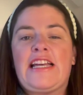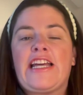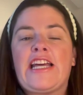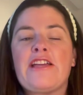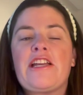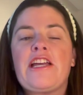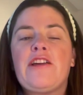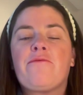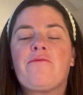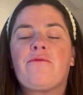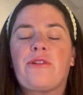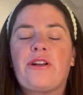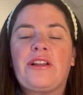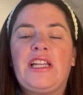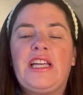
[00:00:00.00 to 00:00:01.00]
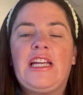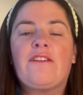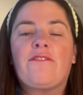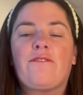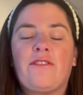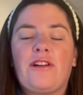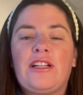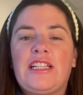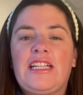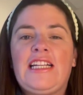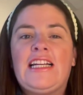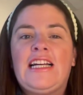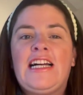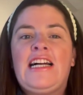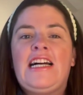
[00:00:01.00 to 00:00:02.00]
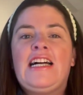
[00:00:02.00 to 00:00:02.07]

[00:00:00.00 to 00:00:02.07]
It can get really, really